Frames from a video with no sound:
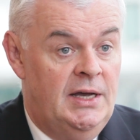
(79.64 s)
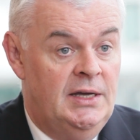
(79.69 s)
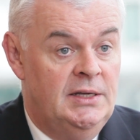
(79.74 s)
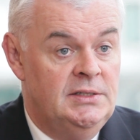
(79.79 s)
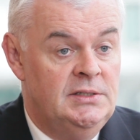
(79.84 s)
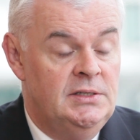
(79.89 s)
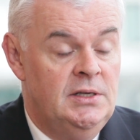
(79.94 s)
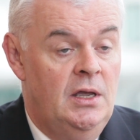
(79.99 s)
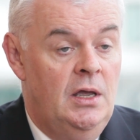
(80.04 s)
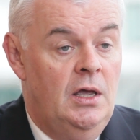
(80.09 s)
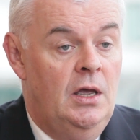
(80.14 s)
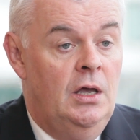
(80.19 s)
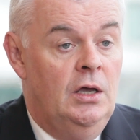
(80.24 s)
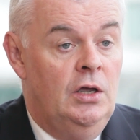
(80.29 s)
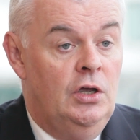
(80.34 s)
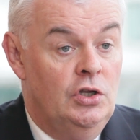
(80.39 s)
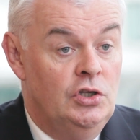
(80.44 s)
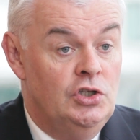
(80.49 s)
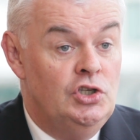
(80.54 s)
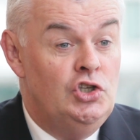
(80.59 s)
as
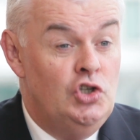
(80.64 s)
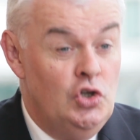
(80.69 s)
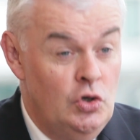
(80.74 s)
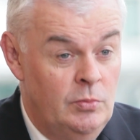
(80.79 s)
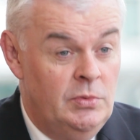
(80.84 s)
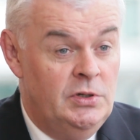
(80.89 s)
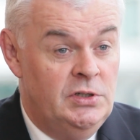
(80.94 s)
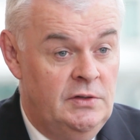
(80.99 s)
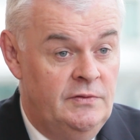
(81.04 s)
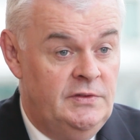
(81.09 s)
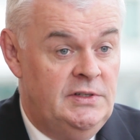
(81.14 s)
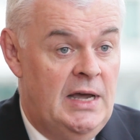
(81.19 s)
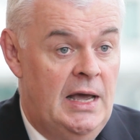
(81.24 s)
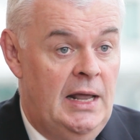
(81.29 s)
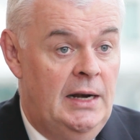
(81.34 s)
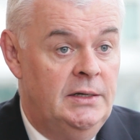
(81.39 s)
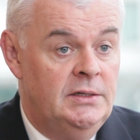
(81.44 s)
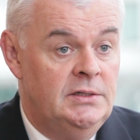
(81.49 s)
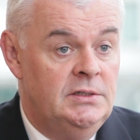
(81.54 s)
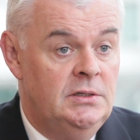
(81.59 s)
consumers of
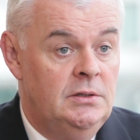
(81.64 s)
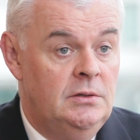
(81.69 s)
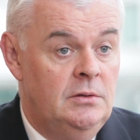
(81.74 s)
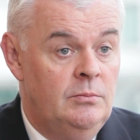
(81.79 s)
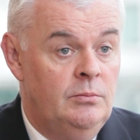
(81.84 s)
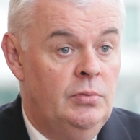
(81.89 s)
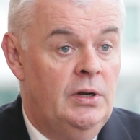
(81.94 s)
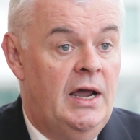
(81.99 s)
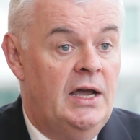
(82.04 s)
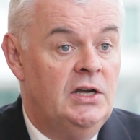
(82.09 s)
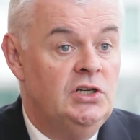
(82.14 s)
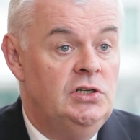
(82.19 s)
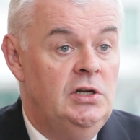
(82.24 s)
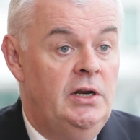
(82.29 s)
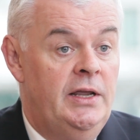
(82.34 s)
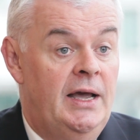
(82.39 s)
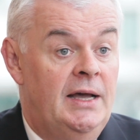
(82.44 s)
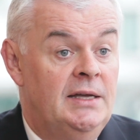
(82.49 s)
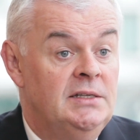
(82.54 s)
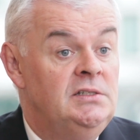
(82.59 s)
talent, but
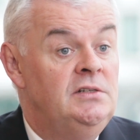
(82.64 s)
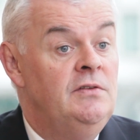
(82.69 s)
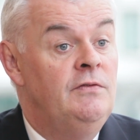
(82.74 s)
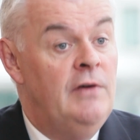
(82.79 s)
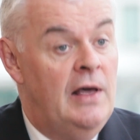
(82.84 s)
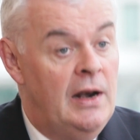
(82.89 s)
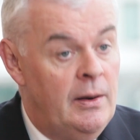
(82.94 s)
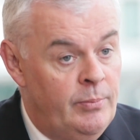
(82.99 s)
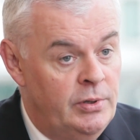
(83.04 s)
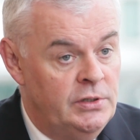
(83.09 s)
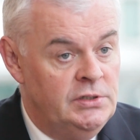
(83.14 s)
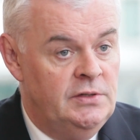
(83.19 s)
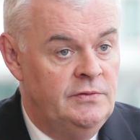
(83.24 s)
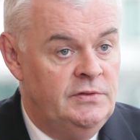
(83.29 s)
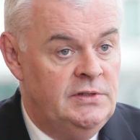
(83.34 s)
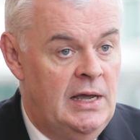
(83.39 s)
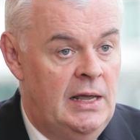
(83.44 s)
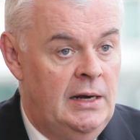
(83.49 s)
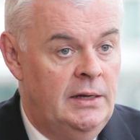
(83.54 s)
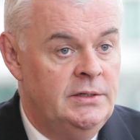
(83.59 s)
actually as developers of
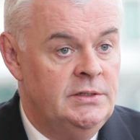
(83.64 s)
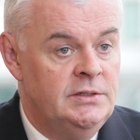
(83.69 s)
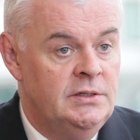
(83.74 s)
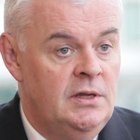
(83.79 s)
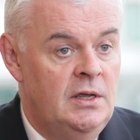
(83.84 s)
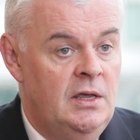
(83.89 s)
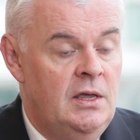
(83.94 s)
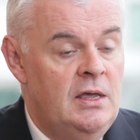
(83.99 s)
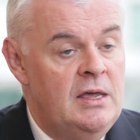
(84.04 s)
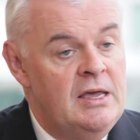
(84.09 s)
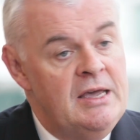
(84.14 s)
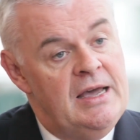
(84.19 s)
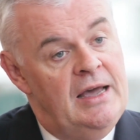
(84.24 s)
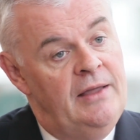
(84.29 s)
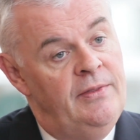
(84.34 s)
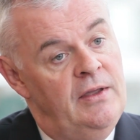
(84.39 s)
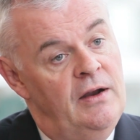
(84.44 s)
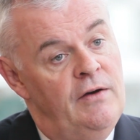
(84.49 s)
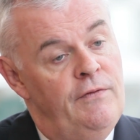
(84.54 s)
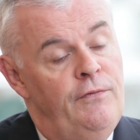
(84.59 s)
talent.
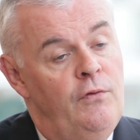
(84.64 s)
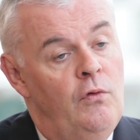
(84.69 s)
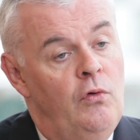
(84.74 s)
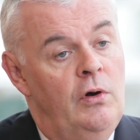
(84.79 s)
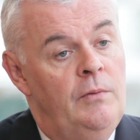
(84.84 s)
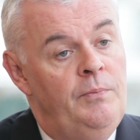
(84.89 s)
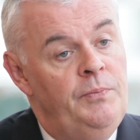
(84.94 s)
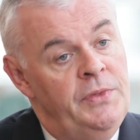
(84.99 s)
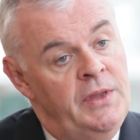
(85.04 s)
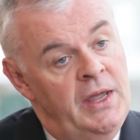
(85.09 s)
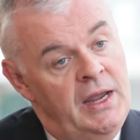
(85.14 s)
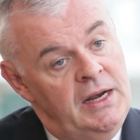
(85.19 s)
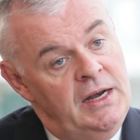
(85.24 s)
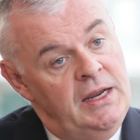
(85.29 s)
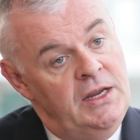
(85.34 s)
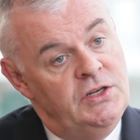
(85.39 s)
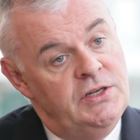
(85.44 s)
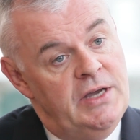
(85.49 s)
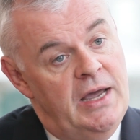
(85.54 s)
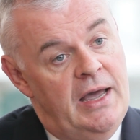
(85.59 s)
And therefore, they
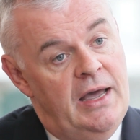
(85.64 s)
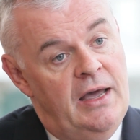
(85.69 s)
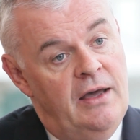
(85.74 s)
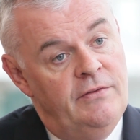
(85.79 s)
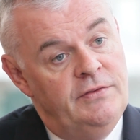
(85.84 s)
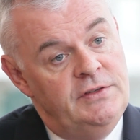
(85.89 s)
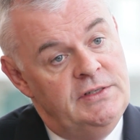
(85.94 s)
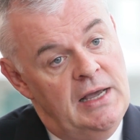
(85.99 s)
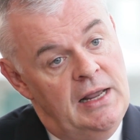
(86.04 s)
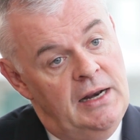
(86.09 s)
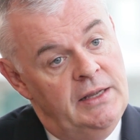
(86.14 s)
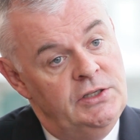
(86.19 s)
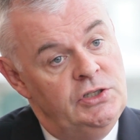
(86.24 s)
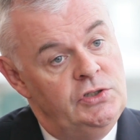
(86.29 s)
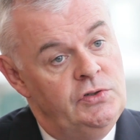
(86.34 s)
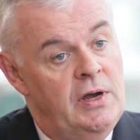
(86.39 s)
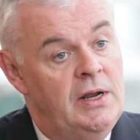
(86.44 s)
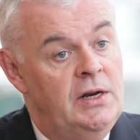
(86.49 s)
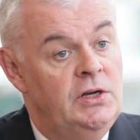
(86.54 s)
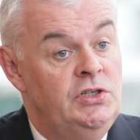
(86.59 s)
need to have talent
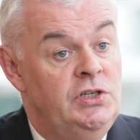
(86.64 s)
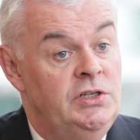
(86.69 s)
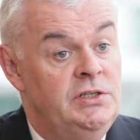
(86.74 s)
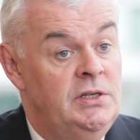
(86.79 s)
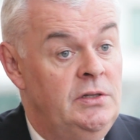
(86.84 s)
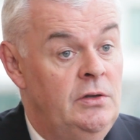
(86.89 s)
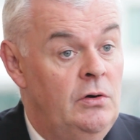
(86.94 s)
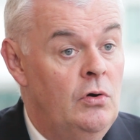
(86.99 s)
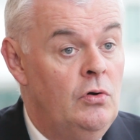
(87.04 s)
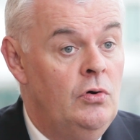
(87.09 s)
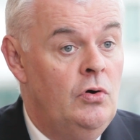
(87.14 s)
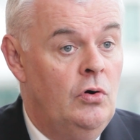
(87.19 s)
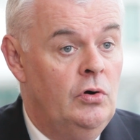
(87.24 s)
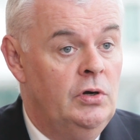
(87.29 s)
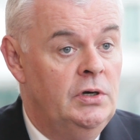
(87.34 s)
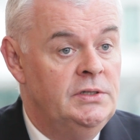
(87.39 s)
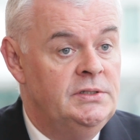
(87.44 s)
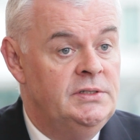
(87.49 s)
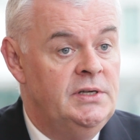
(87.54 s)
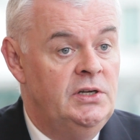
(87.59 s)
strategies in their own
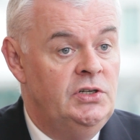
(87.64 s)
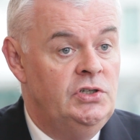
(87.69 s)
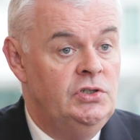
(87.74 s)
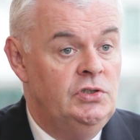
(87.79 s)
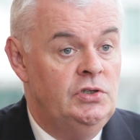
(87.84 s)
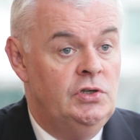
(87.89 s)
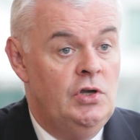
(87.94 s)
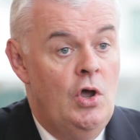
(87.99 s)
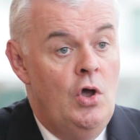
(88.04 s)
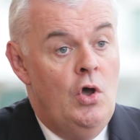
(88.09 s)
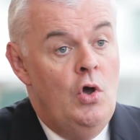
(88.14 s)
organizations,